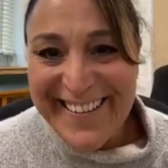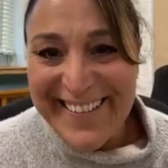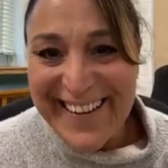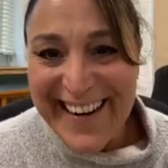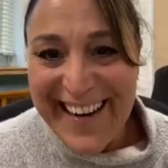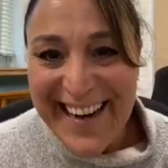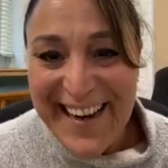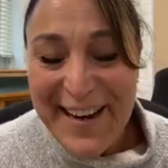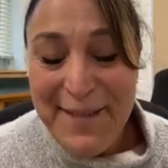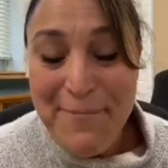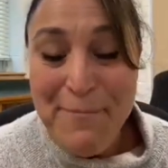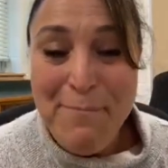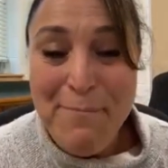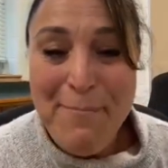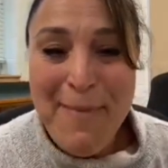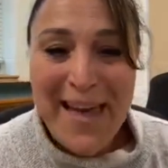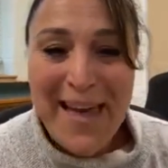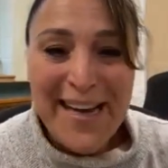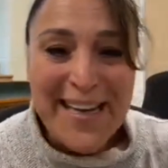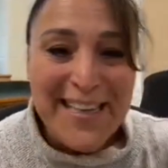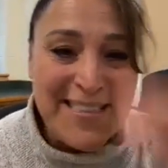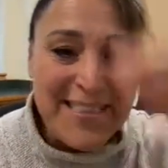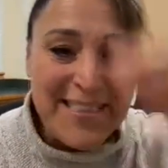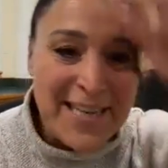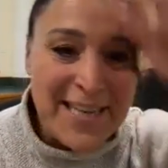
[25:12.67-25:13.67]
right?
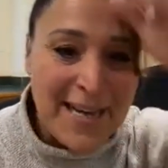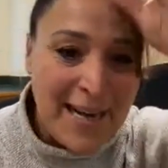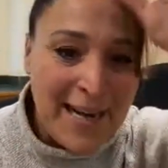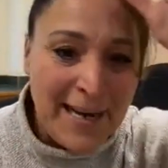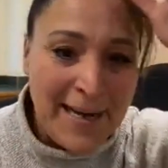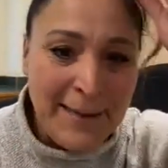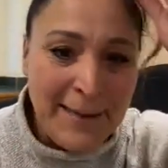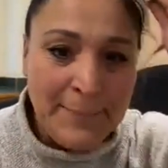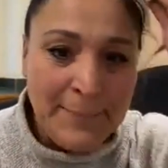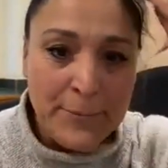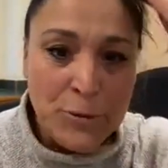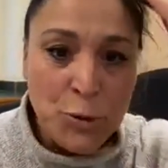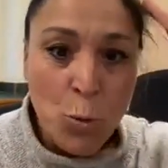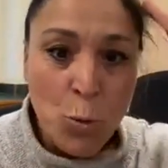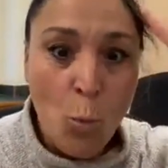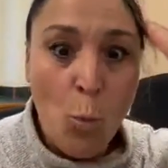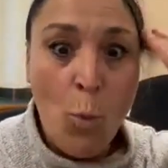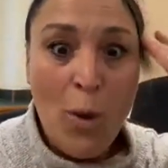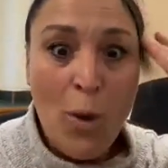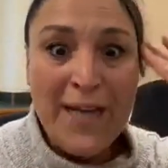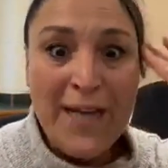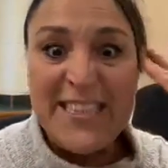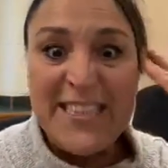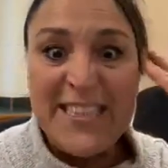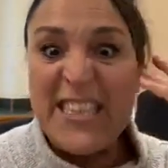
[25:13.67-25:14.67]
Many times
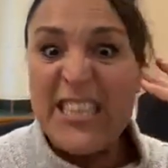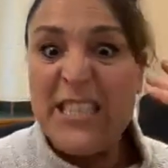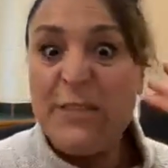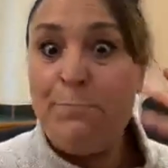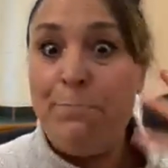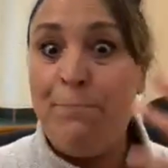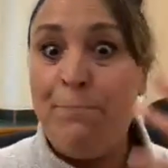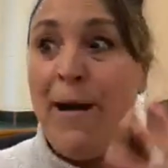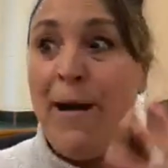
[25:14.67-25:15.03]
is